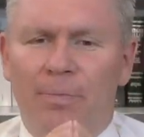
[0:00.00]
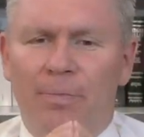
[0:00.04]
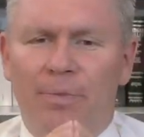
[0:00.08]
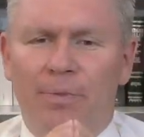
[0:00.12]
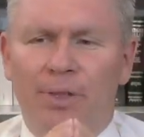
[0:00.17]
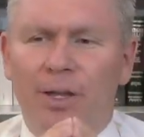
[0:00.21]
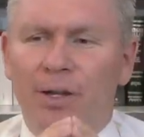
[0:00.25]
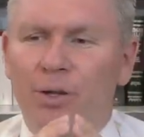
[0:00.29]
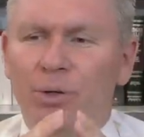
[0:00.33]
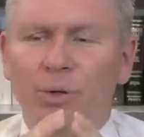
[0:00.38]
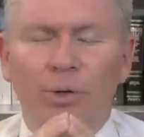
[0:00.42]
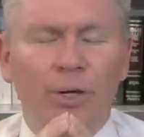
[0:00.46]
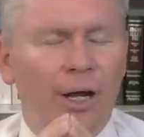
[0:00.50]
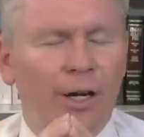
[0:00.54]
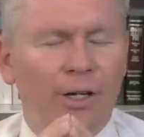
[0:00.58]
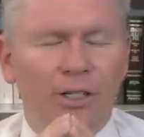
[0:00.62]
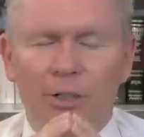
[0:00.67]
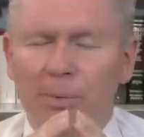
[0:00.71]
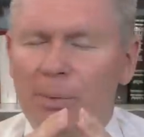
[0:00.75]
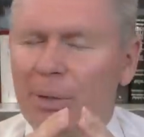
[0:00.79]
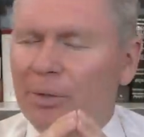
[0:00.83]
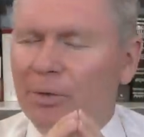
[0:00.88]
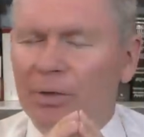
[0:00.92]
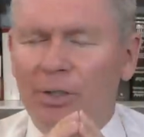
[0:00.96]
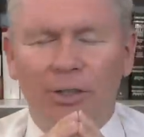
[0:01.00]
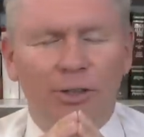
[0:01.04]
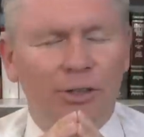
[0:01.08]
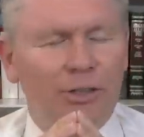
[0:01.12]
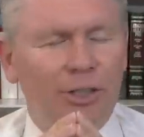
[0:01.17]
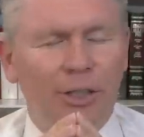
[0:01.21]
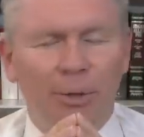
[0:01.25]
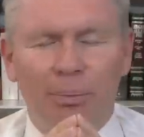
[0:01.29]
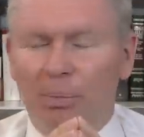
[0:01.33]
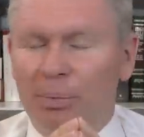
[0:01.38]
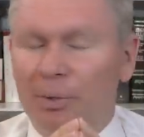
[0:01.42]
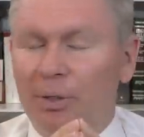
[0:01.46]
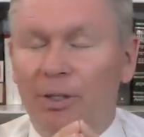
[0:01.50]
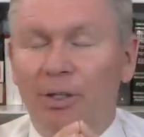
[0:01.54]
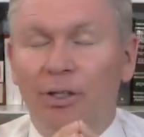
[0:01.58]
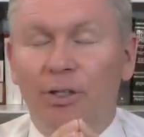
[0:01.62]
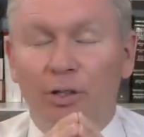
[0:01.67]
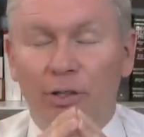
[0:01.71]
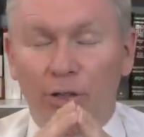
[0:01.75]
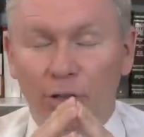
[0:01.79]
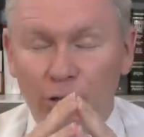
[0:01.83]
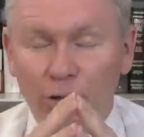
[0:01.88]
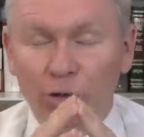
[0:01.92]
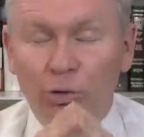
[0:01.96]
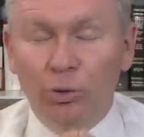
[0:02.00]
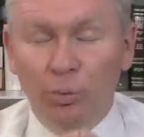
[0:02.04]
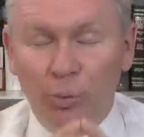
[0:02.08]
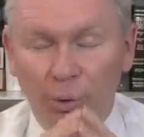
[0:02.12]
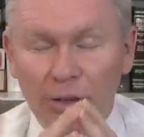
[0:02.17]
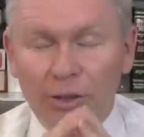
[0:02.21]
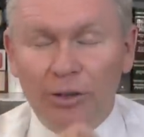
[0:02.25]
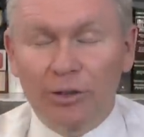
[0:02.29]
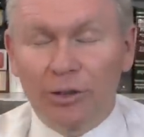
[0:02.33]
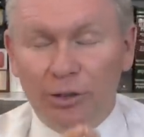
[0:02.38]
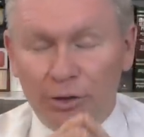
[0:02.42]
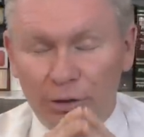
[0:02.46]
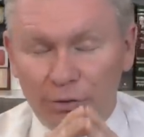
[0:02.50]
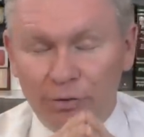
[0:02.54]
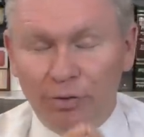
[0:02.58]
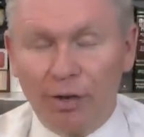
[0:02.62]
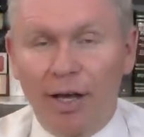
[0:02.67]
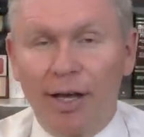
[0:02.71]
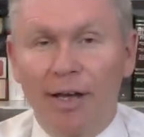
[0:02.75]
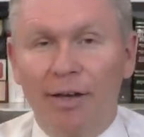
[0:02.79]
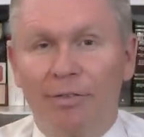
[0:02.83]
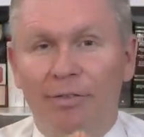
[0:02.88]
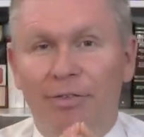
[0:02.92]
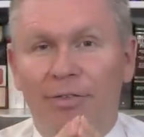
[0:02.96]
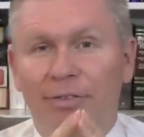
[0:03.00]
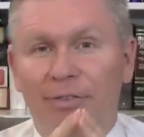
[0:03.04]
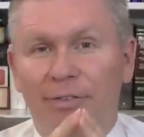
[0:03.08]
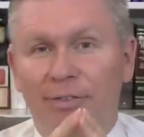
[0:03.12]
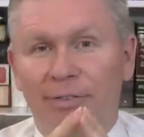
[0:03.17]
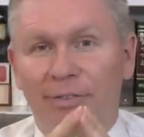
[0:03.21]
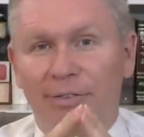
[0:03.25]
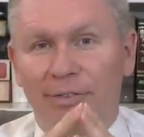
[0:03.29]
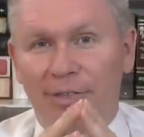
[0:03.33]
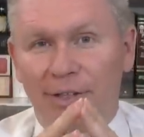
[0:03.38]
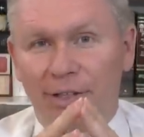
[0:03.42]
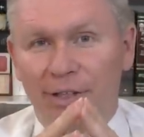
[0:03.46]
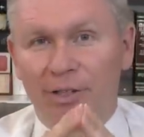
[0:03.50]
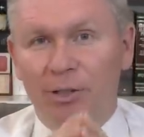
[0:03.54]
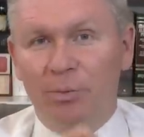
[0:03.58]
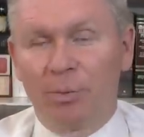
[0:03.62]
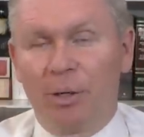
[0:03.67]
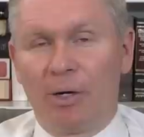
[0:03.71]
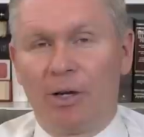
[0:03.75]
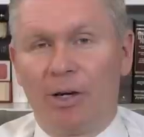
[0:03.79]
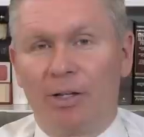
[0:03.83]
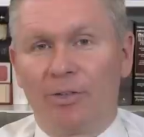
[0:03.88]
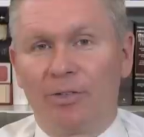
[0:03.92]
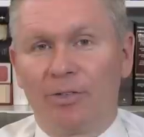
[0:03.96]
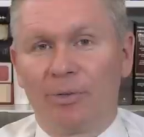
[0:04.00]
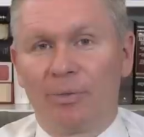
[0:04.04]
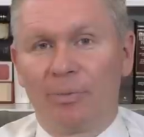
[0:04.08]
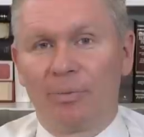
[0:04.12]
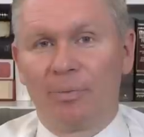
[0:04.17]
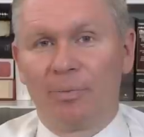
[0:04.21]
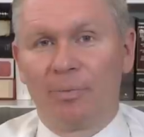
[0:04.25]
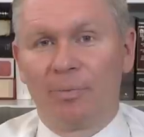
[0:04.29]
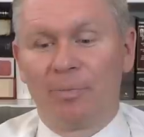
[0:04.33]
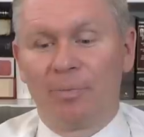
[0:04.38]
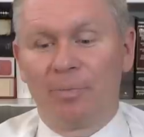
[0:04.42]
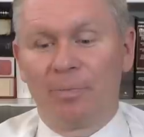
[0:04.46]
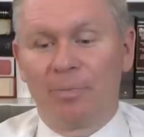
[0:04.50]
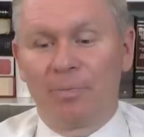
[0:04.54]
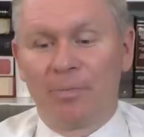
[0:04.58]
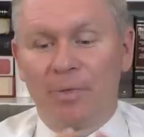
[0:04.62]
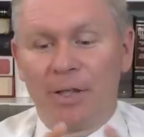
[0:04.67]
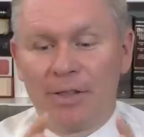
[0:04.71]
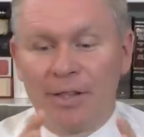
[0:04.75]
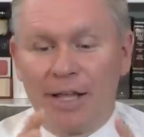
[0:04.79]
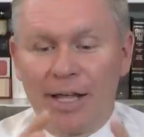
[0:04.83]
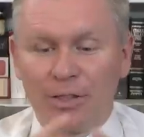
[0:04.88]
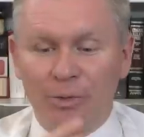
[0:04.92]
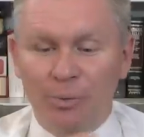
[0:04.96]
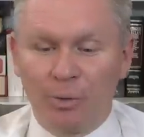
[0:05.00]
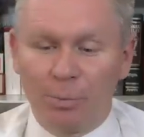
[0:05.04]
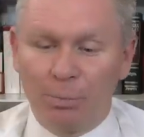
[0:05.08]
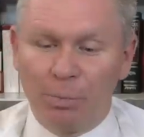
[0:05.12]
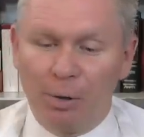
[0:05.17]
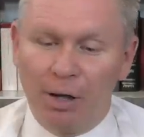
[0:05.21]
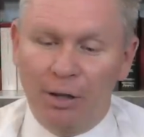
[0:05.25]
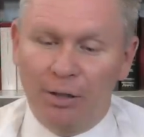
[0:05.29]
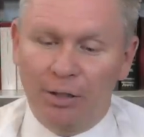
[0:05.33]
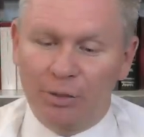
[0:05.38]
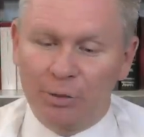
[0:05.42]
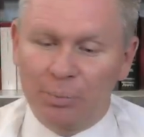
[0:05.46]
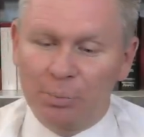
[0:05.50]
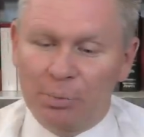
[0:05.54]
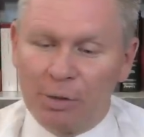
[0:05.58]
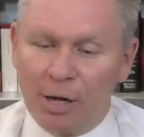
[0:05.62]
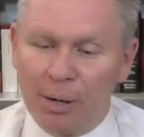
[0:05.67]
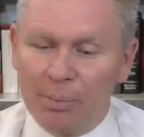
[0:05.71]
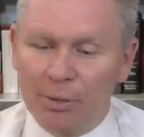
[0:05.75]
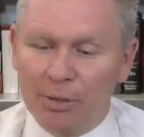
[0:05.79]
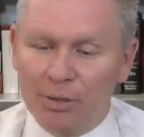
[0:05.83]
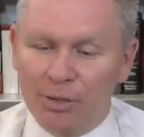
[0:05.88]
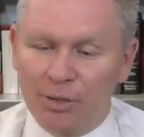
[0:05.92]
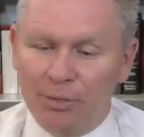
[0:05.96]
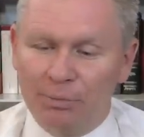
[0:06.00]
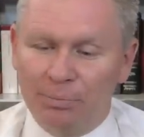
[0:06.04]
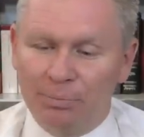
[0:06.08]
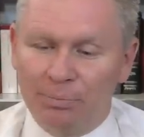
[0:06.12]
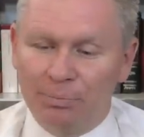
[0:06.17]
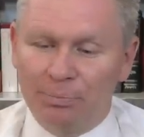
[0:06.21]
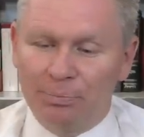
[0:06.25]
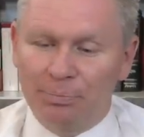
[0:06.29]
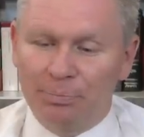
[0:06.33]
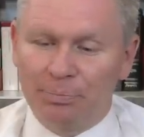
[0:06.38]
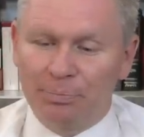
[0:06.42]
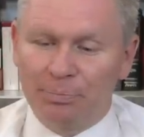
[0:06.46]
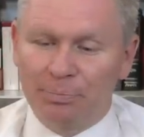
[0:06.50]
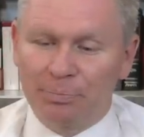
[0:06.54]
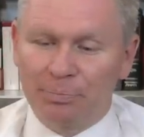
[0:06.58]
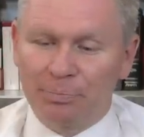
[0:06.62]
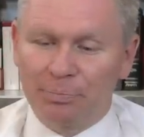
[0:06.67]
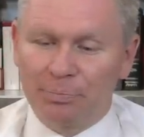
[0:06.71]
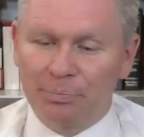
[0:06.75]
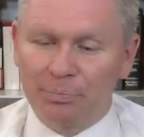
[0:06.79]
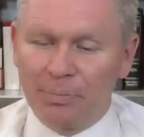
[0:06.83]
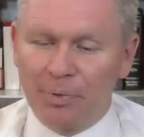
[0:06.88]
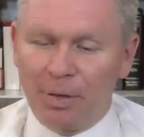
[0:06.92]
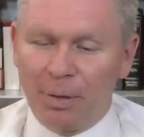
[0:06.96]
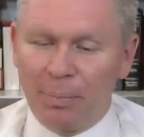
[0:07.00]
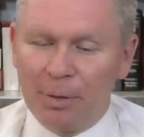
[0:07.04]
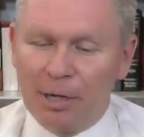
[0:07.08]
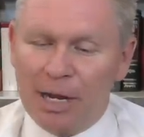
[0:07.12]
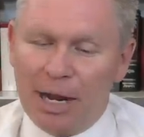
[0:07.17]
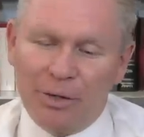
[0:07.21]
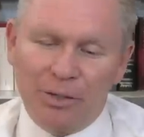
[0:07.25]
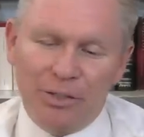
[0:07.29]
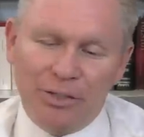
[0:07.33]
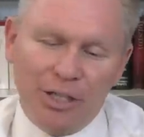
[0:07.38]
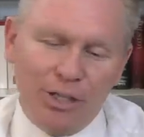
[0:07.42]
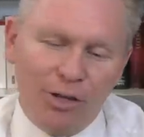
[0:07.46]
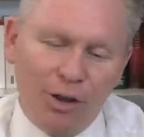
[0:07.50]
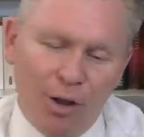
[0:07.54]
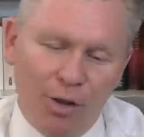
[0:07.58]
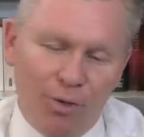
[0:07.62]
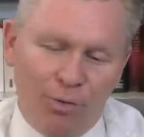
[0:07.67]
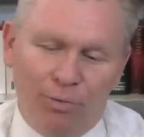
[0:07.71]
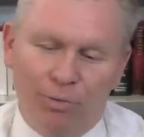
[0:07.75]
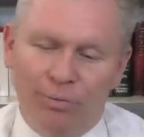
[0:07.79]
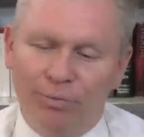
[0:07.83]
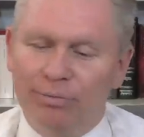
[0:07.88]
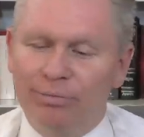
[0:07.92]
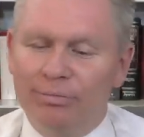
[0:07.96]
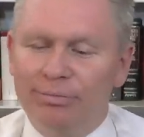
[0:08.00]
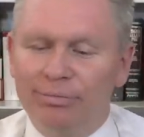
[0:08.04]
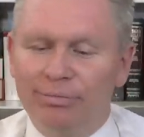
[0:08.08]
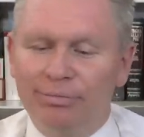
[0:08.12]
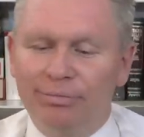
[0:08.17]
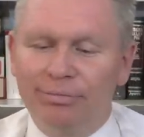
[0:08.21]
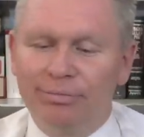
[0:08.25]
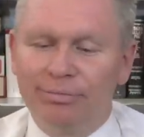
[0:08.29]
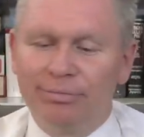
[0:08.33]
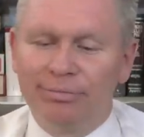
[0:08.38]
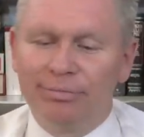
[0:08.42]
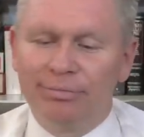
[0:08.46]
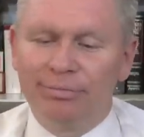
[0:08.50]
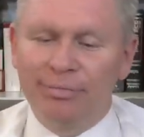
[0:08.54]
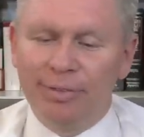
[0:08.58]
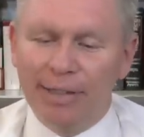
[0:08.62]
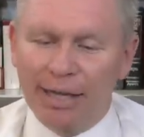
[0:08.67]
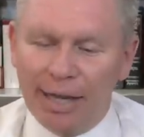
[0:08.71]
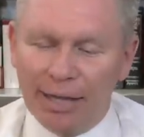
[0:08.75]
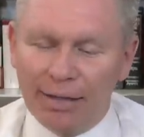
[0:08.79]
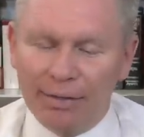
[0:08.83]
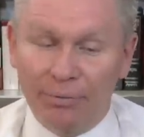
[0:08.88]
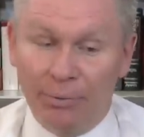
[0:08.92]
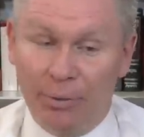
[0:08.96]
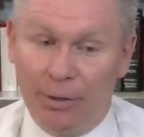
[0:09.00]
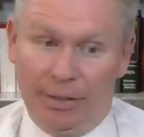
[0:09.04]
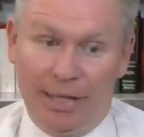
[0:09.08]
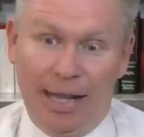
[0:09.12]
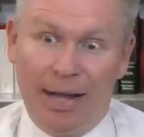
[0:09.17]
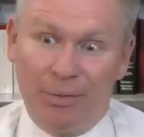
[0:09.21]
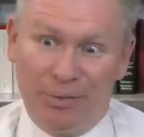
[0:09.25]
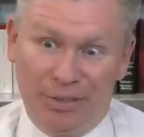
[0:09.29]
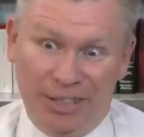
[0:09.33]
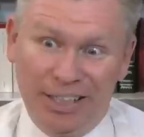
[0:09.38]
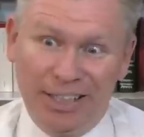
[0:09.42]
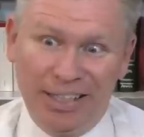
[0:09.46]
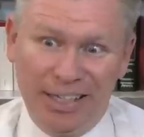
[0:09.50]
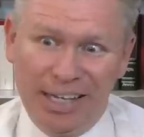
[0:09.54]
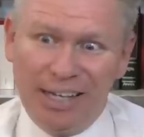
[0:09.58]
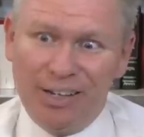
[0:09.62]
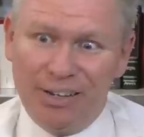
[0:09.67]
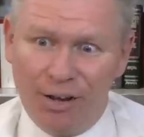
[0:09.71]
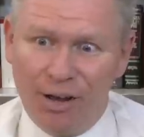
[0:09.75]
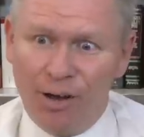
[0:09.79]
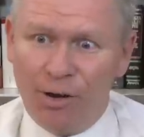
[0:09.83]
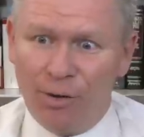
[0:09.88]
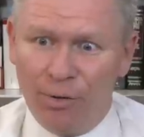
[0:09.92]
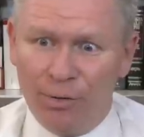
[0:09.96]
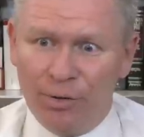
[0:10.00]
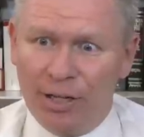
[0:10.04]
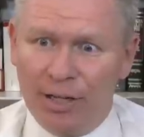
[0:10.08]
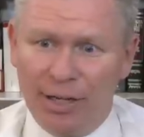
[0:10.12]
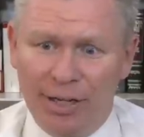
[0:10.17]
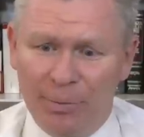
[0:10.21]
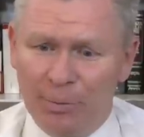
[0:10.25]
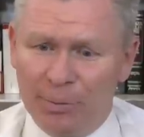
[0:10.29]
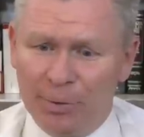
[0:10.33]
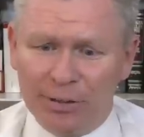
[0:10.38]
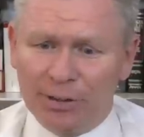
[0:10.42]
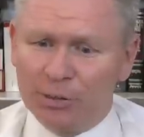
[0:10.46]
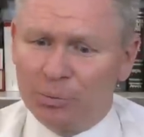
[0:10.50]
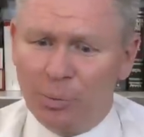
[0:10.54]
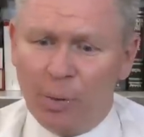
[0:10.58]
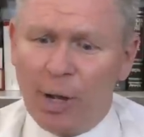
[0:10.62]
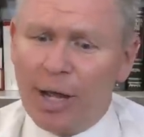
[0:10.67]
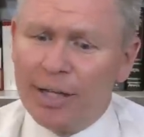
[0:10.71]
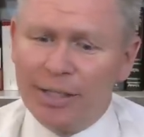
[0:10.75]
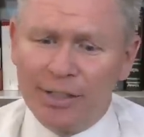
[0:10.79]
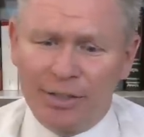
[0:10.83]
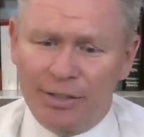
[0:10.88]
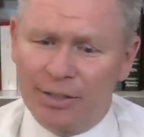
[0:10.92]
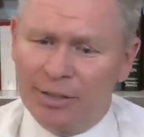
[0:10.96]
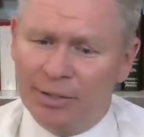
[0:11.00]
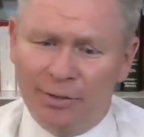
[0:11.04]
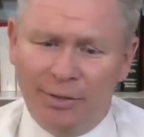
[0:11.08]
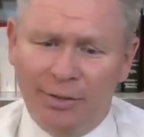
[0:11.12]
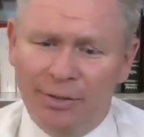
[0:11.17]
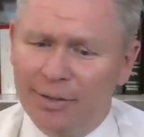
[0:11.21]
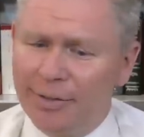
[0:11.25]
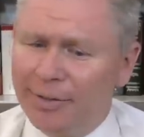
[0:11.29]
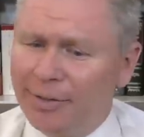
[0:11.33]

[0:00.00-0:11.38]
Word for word: then who cares about the ship? You will survive the experience. And that's what Paul is promising. But how does he know? How, well, how did he know that it wasn't wise to,